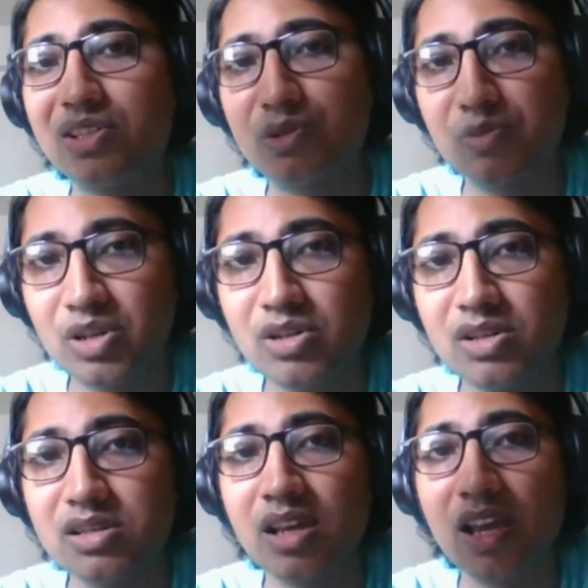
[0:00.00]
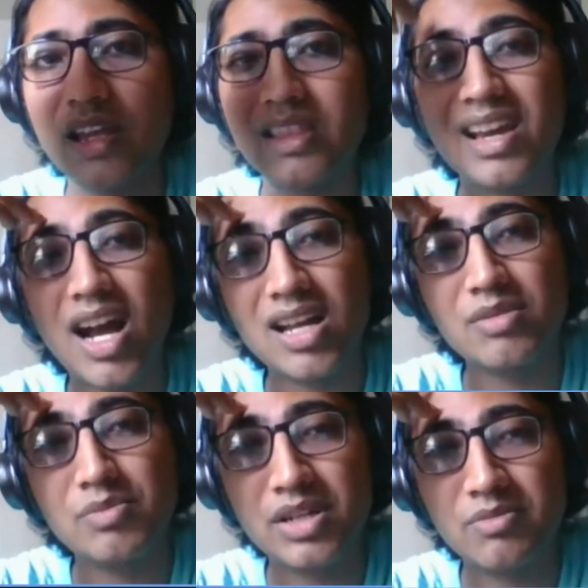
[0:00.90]
just because they
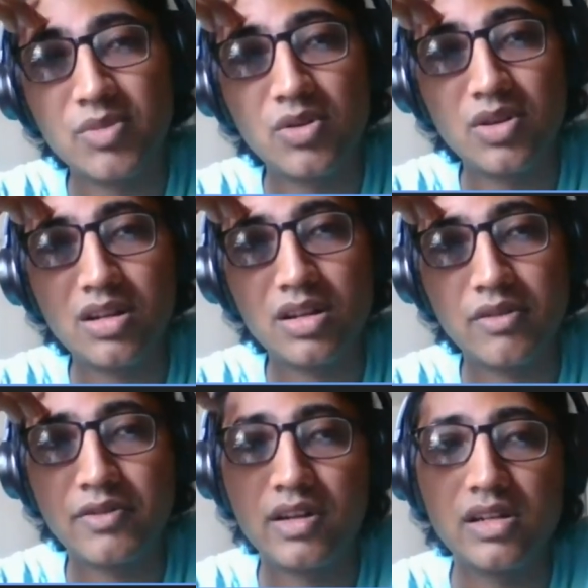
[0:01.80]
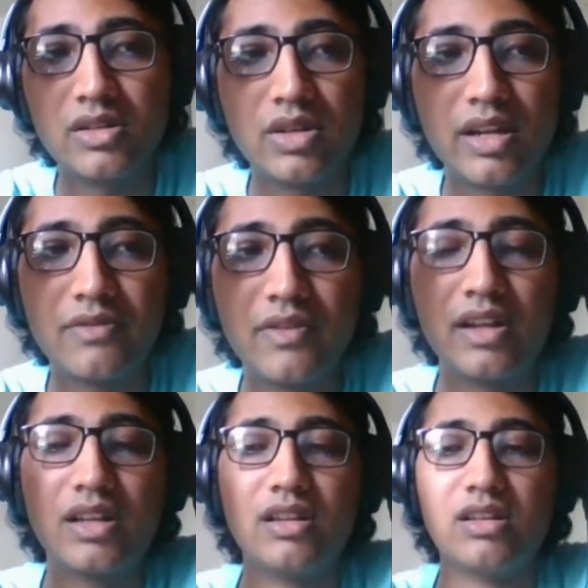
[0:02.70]
are a bit more difficult to get
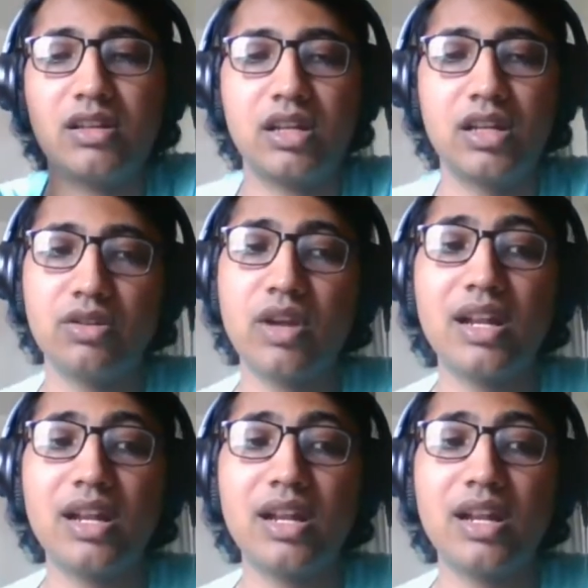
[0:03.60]
funding into,